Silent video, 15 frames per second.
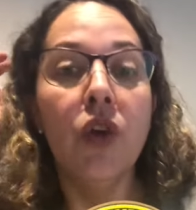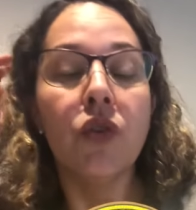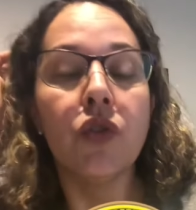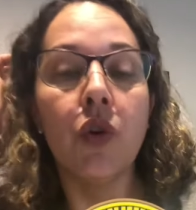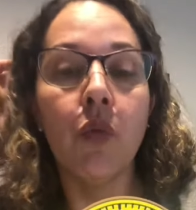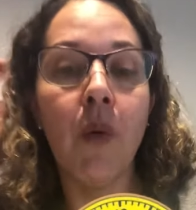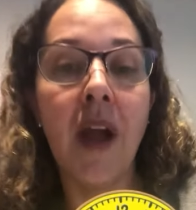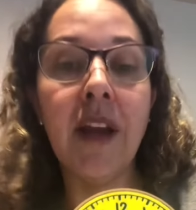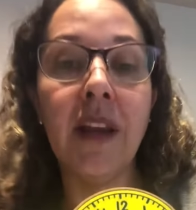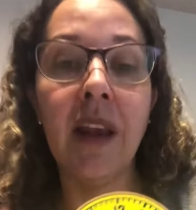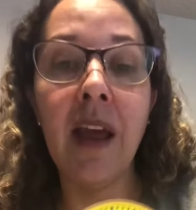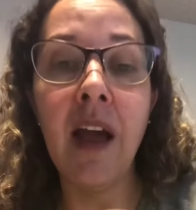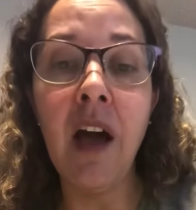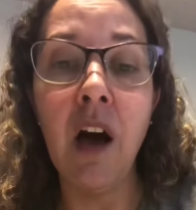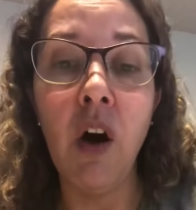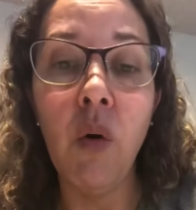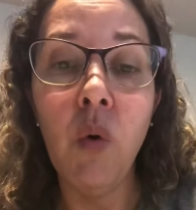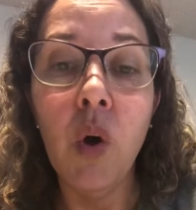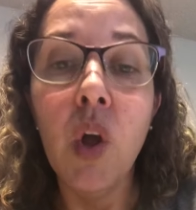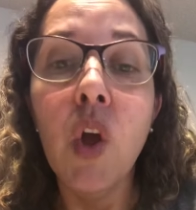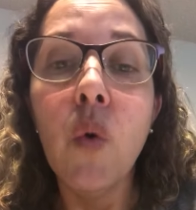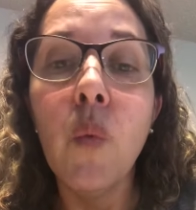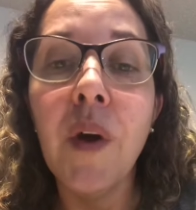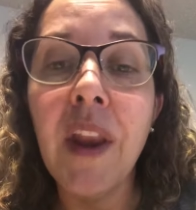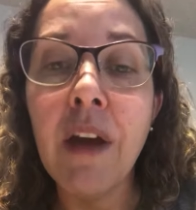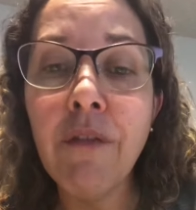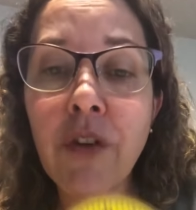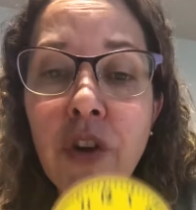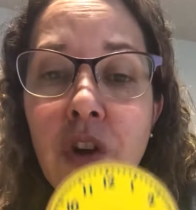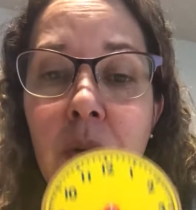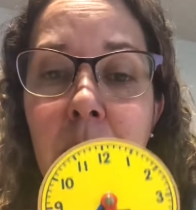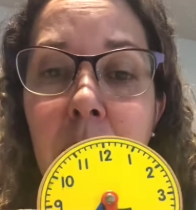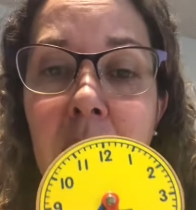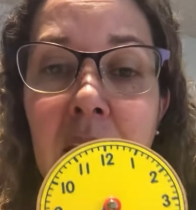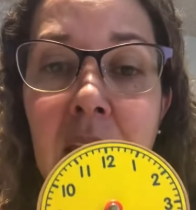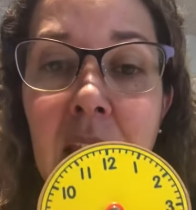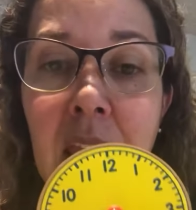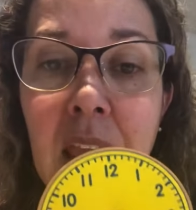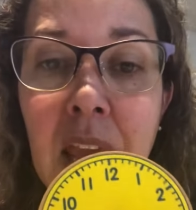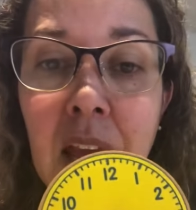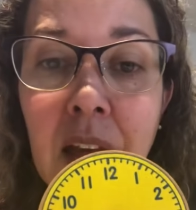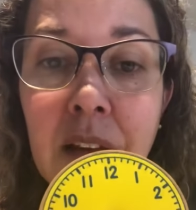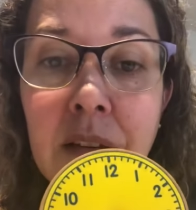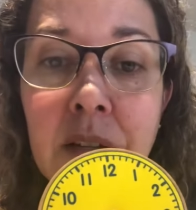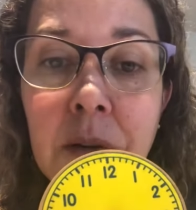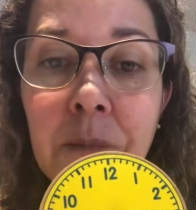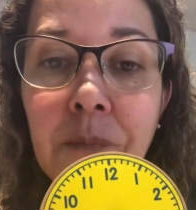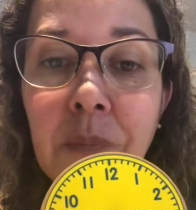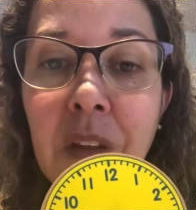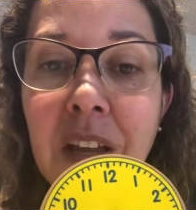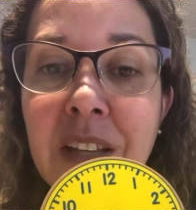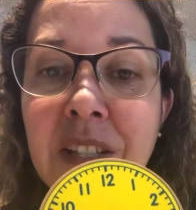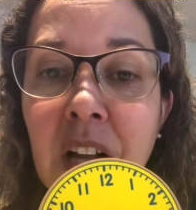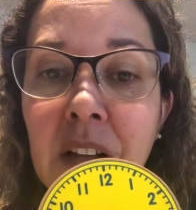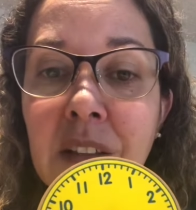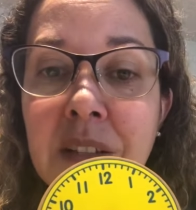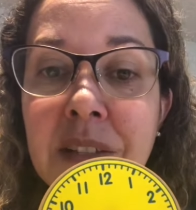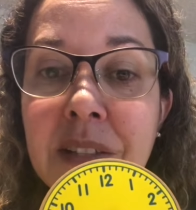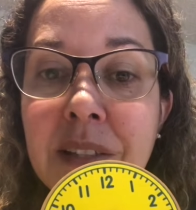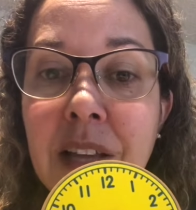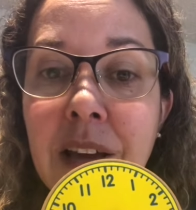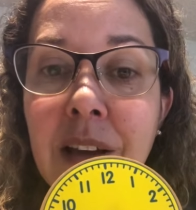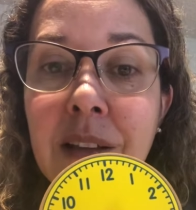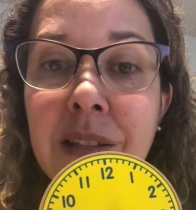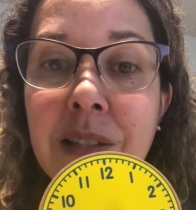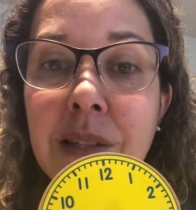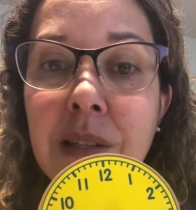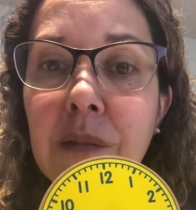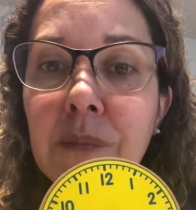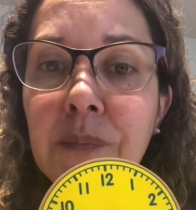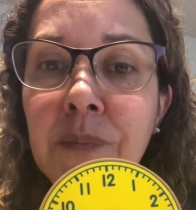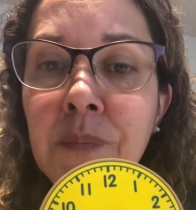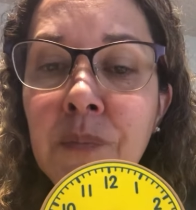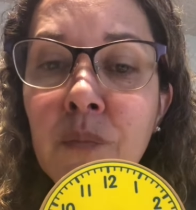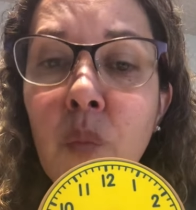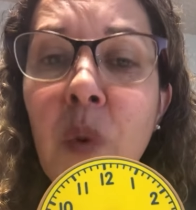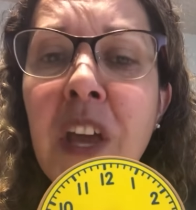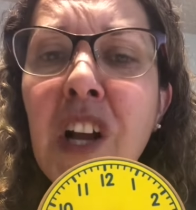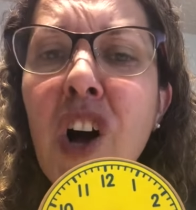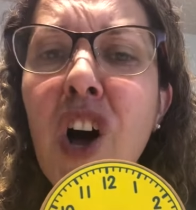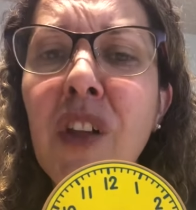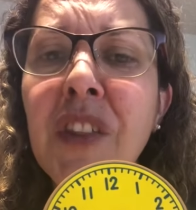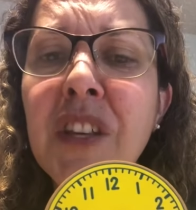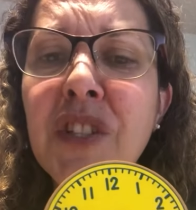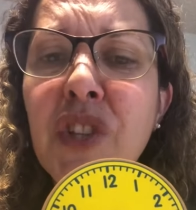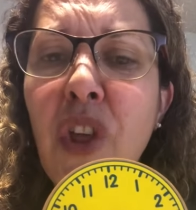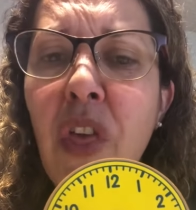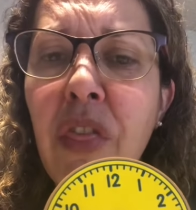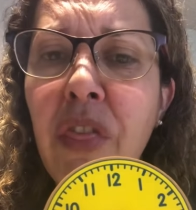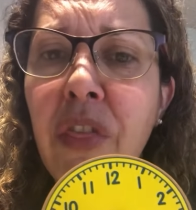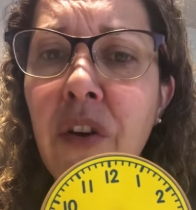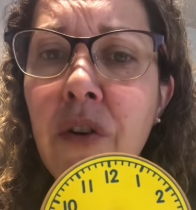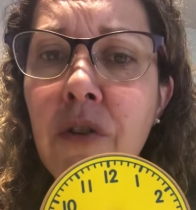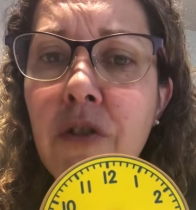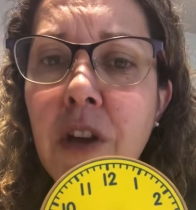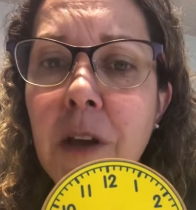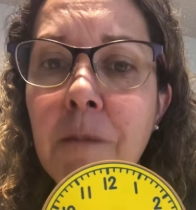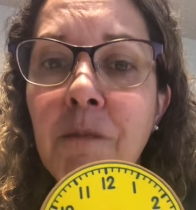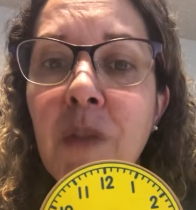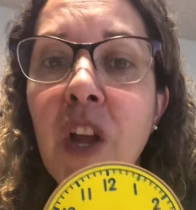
So right now, whenever your minute hand is on the 6, we call this 30.